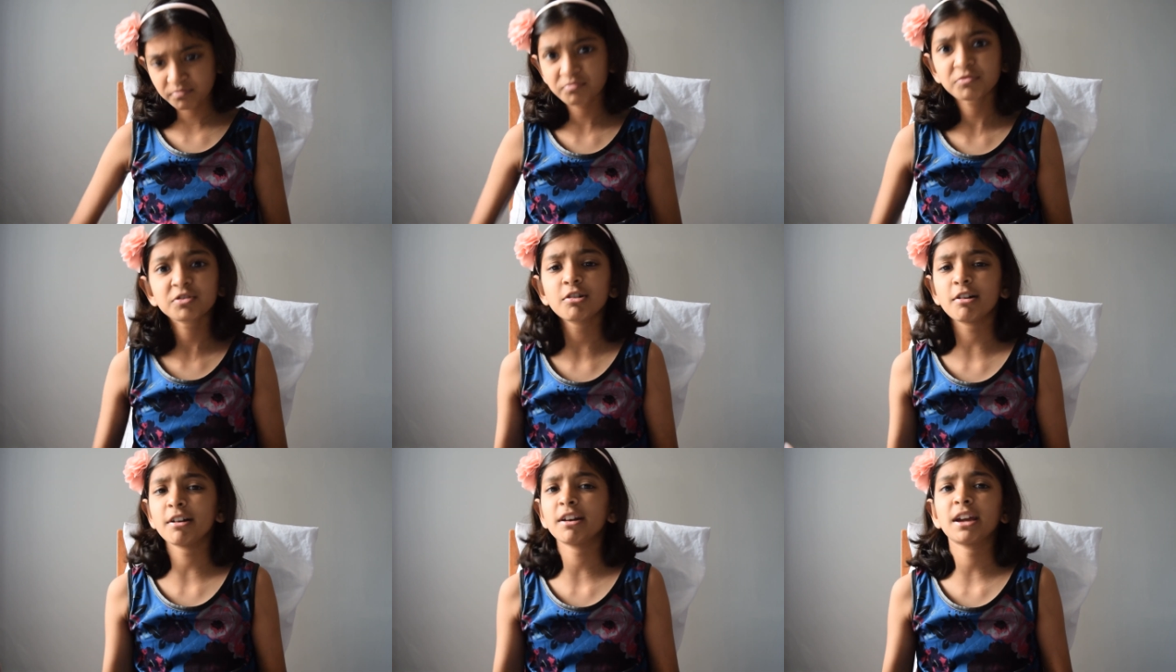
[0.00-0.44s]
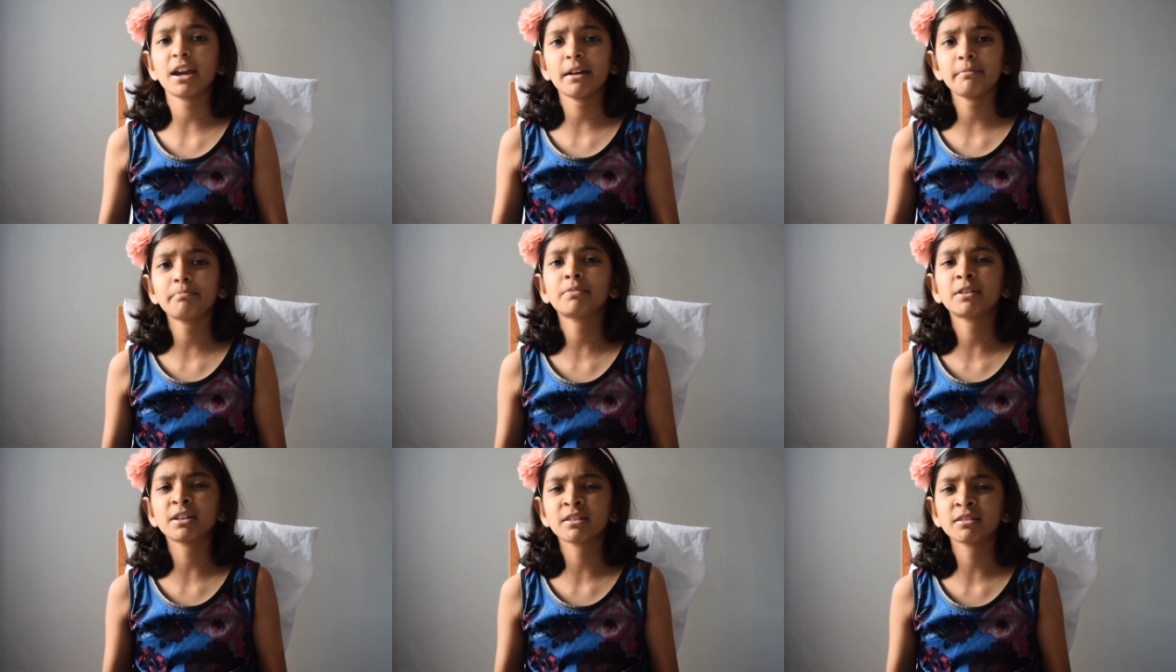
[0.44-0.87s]

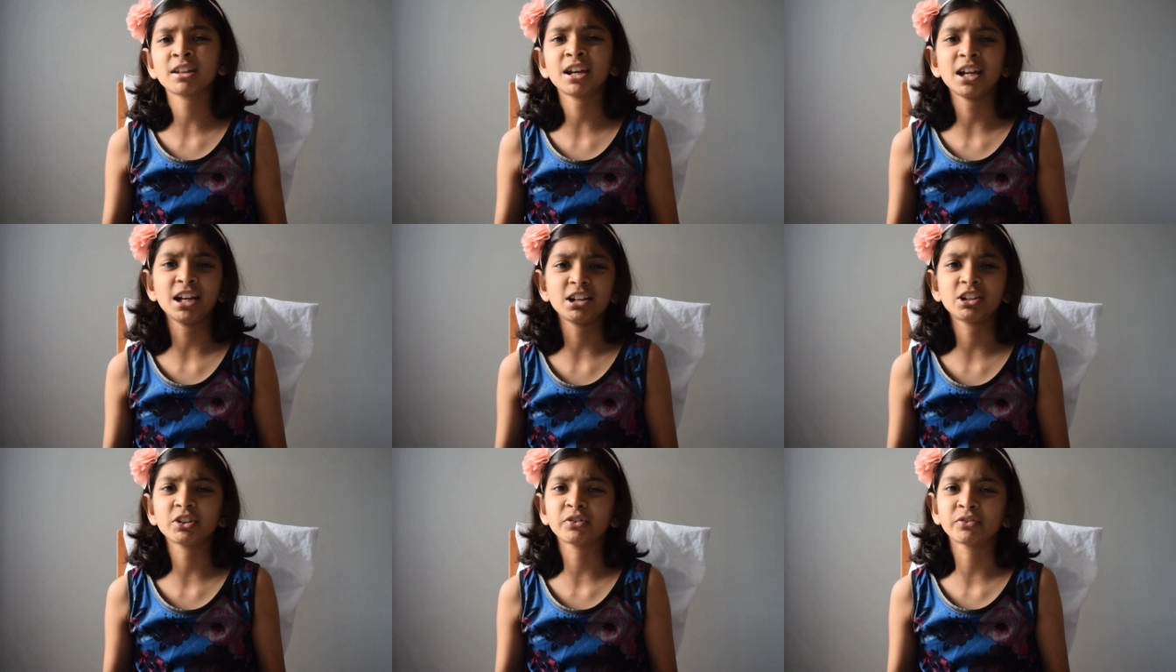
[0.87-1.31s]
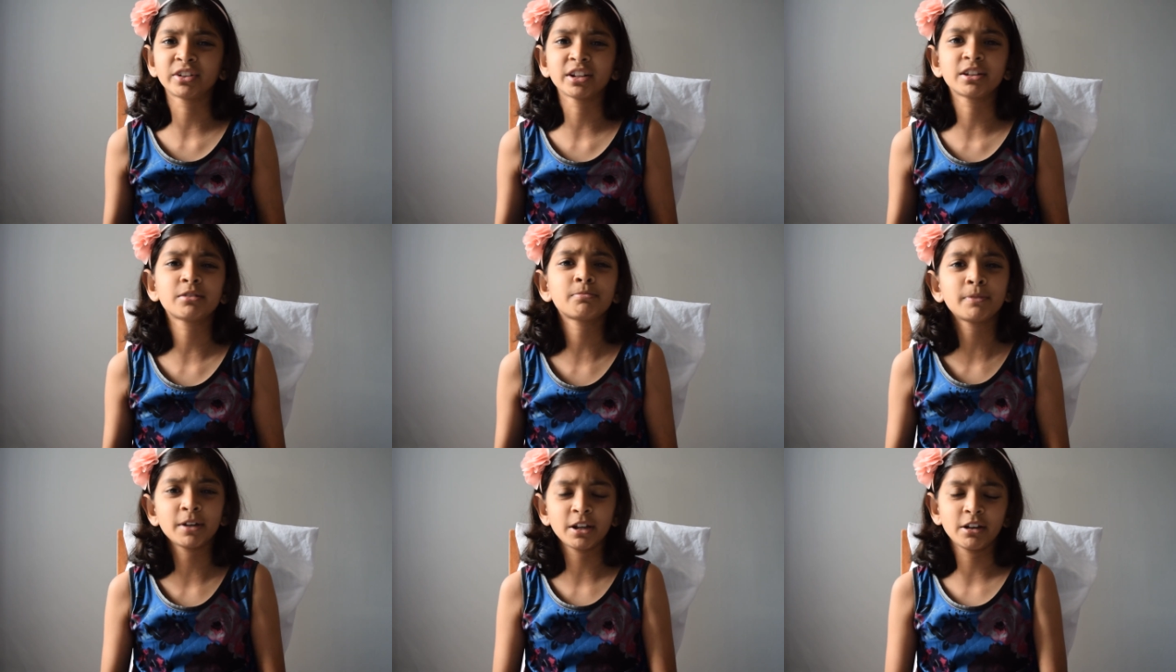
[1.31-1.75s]
28% of the
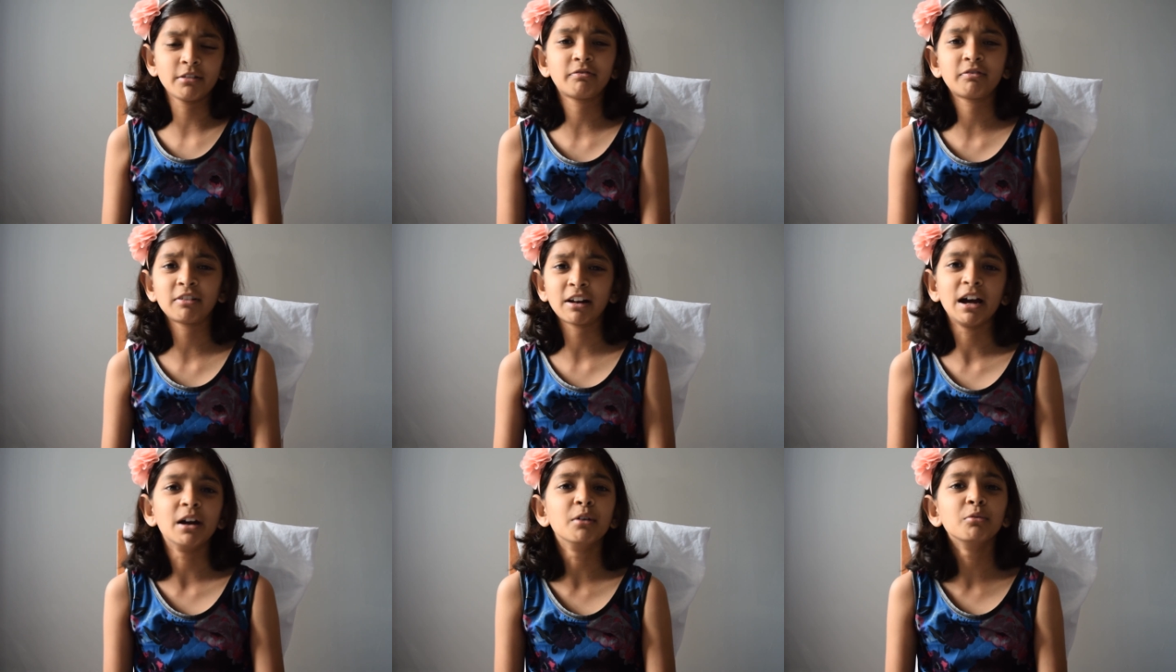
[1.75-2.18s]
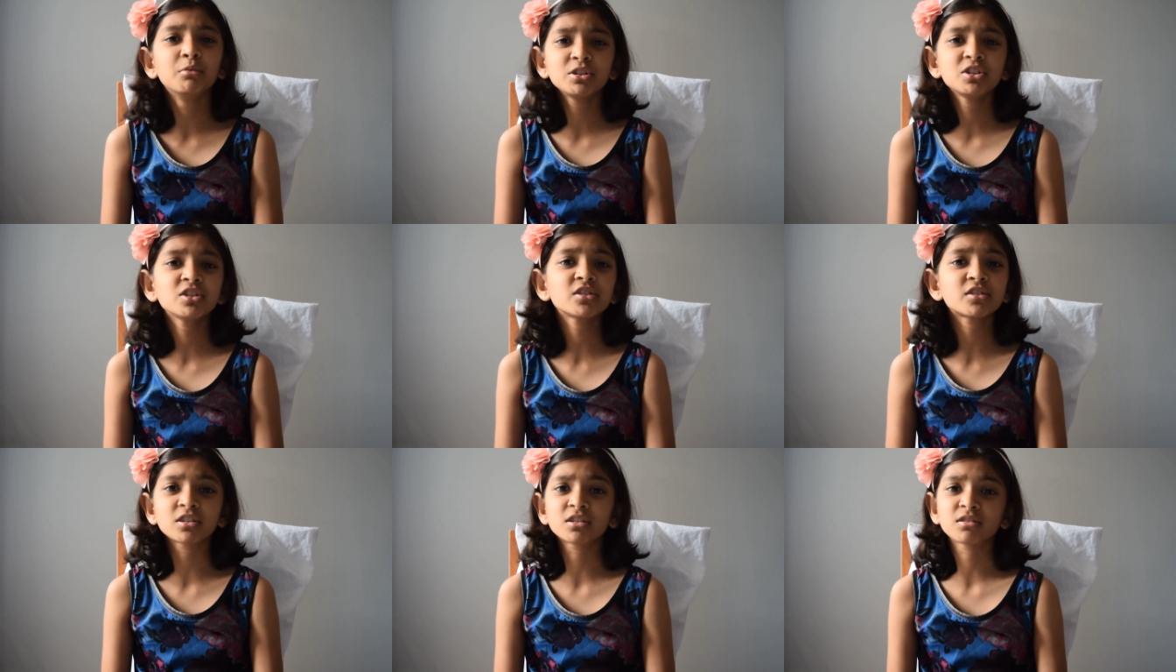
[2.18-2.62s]
speed of light,
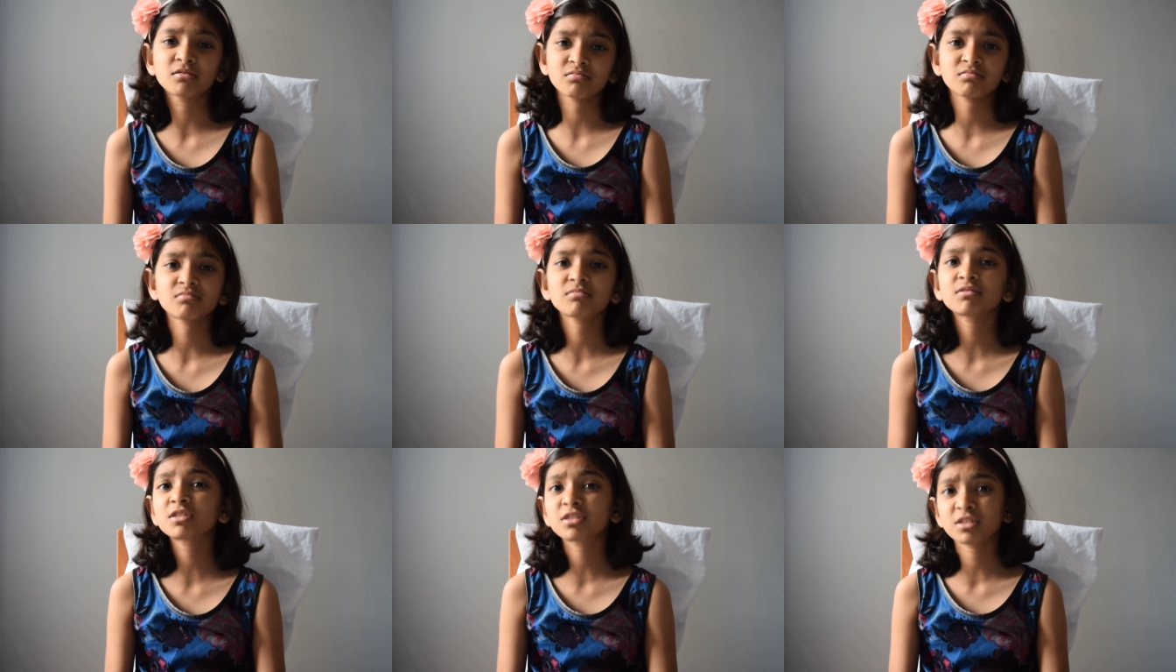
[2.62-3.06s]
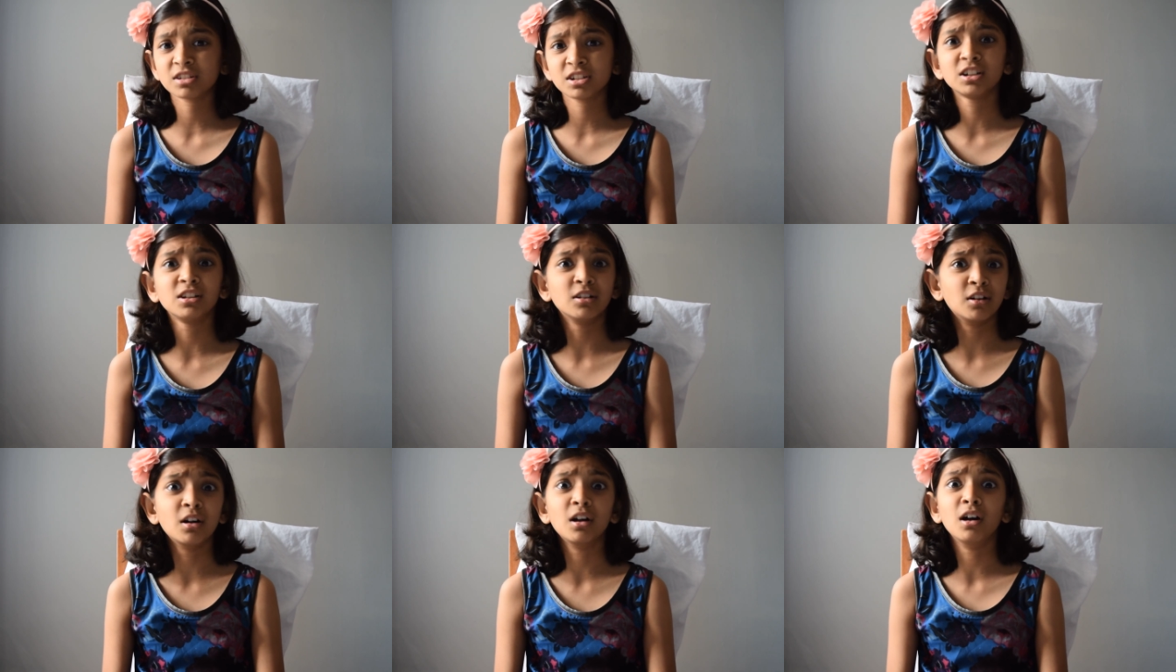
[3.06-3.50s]
which is
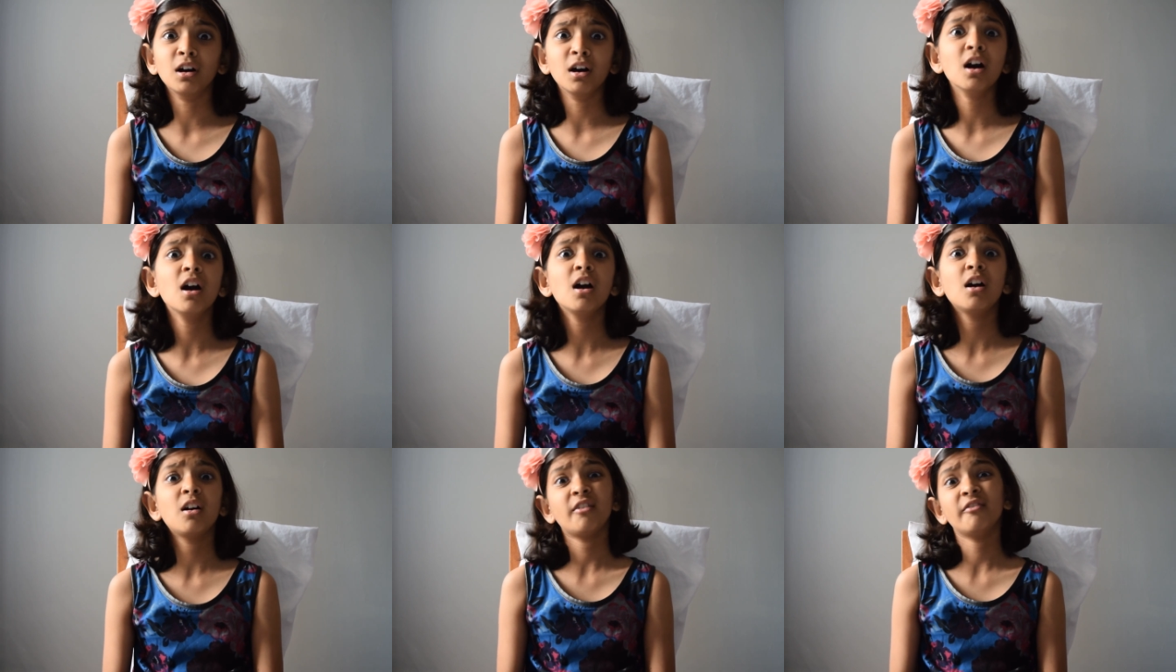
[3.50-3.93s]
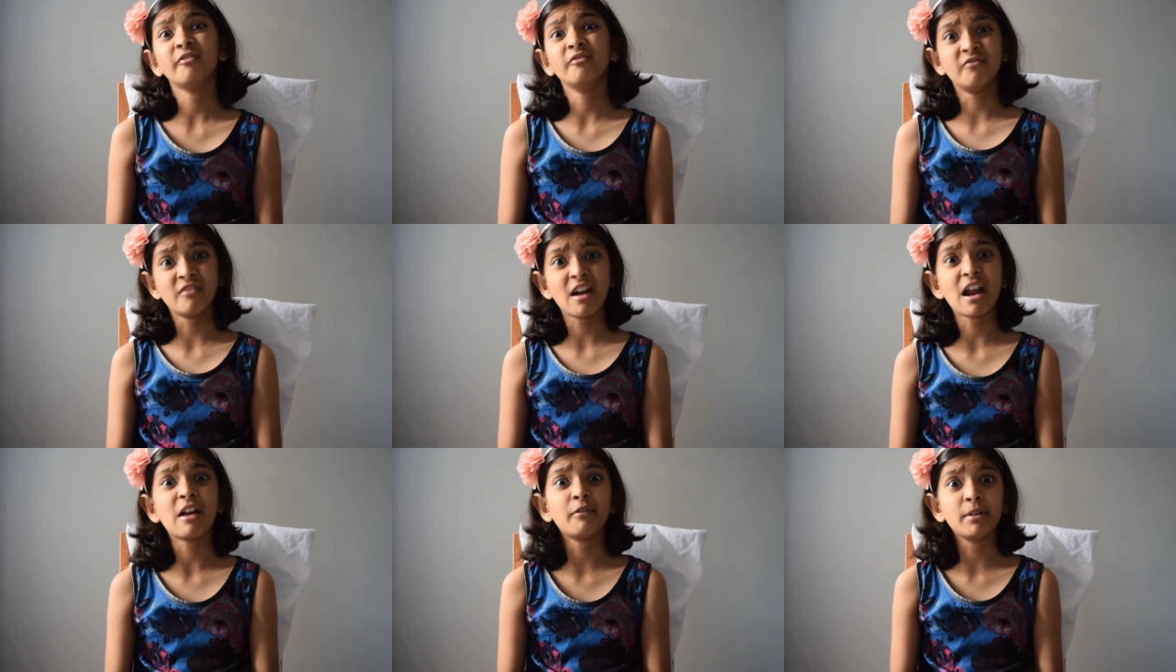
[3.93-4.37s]
still
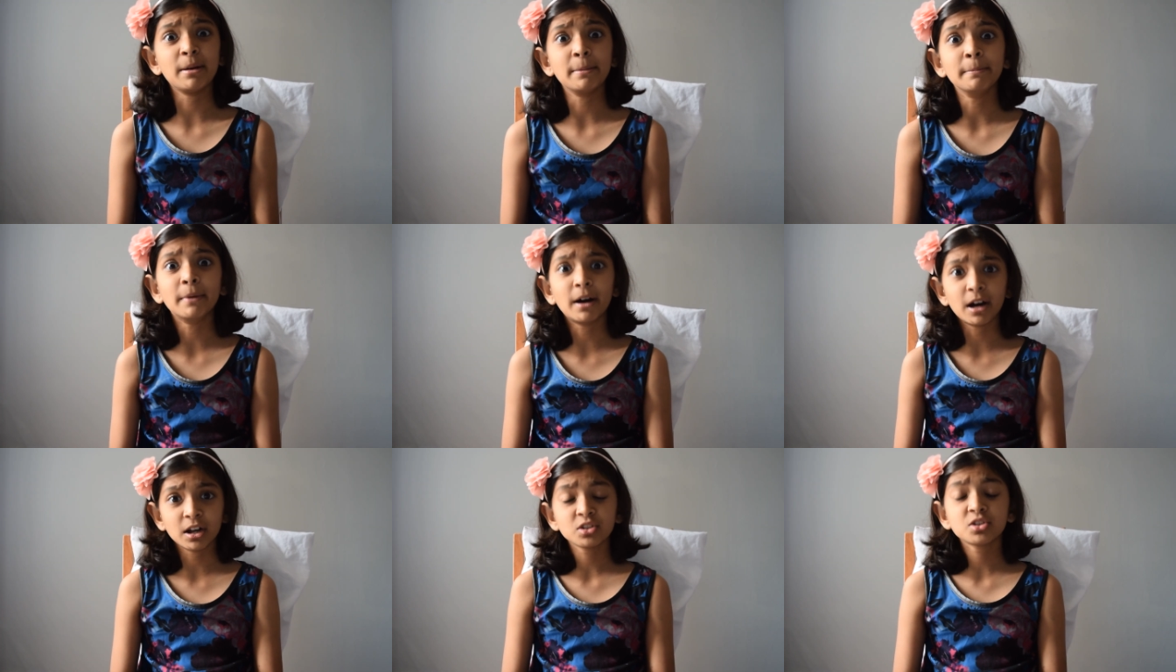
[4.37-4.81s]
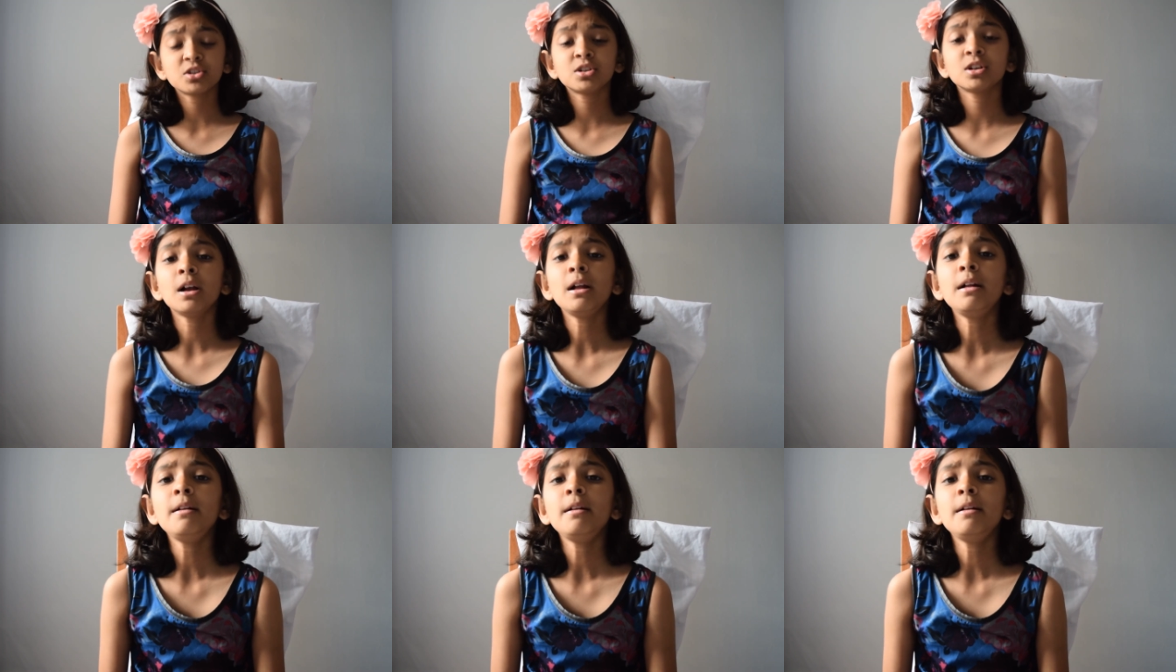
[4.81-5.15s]
very much.